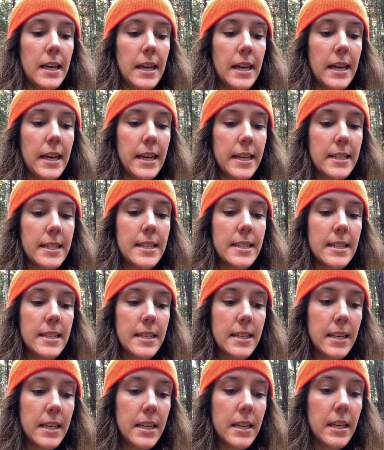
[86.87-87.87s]
is
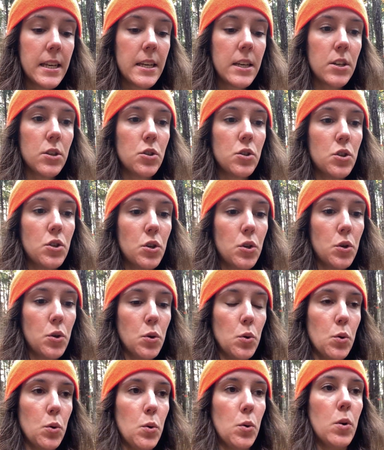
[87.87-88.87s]
seeking
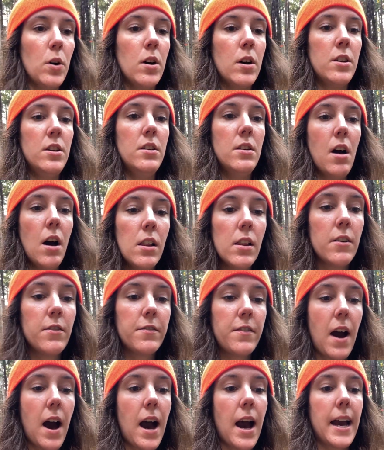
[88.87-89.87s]
to
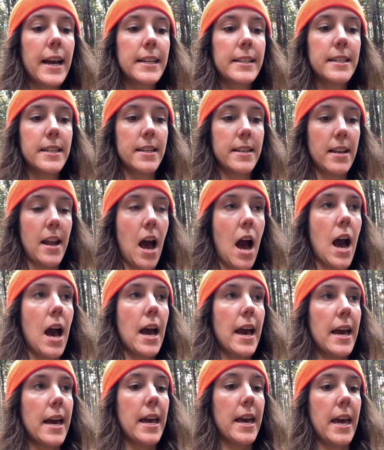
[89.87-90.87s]
nullify,
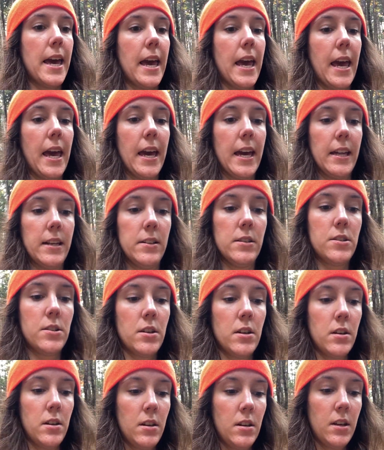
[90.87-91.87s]
deny, and
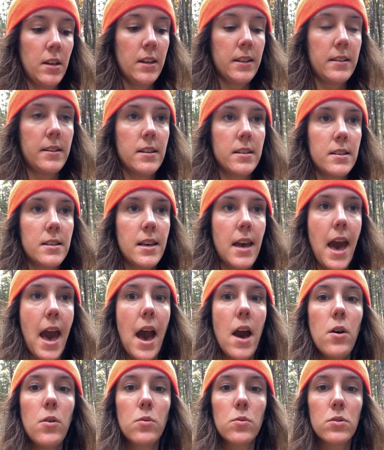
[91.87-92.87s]

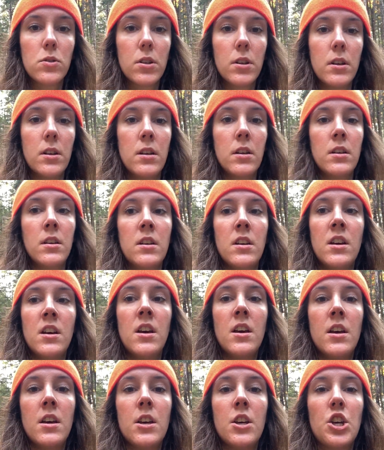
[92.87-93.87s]
discount
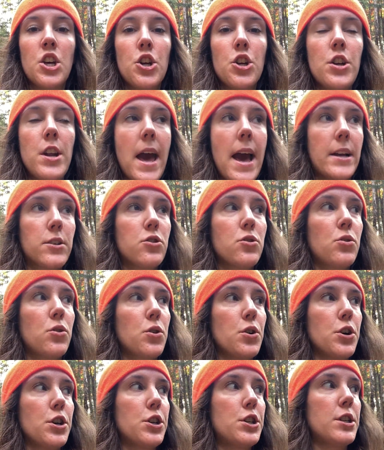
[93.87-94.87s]
your natural
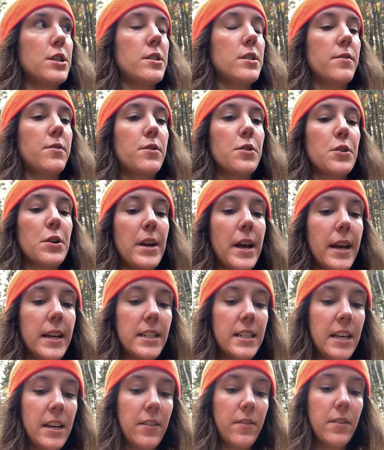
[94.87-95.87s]
urges of
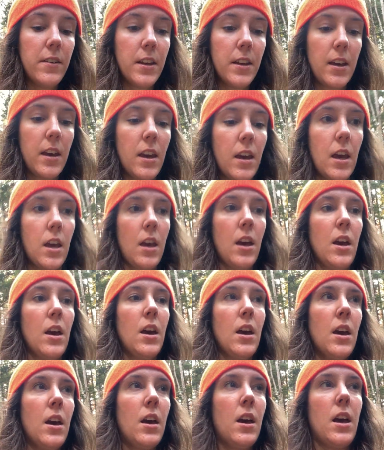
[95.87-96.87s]
creativity
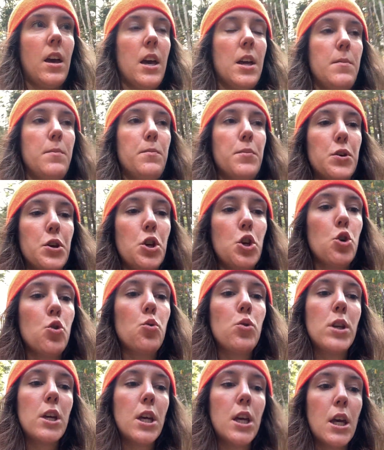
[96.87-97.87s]
and
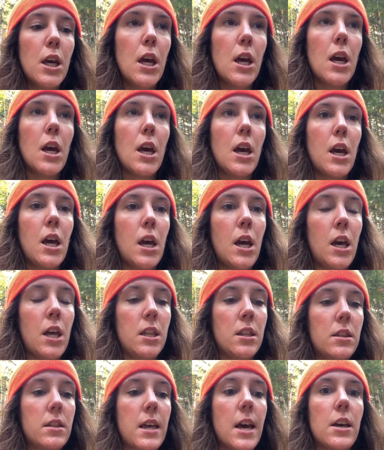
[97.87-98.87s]
beauty
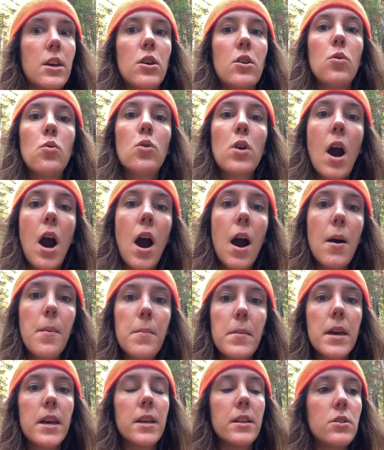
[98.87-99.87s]
that you come
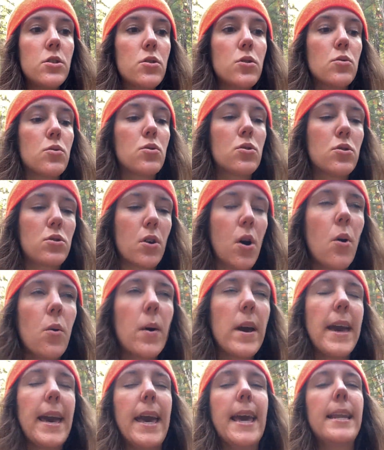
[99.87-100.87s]
into so
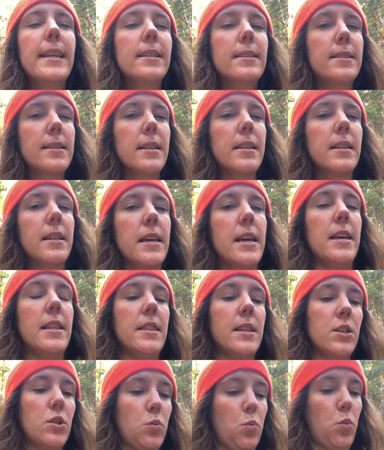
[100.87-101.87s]
innocently in
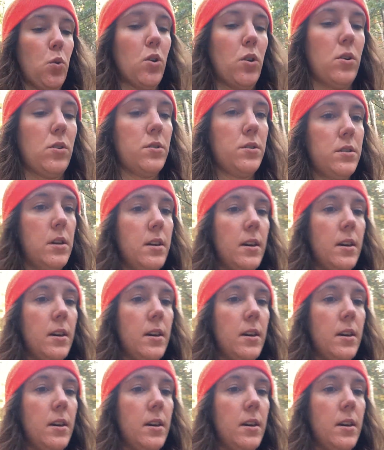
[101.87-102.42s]
this world,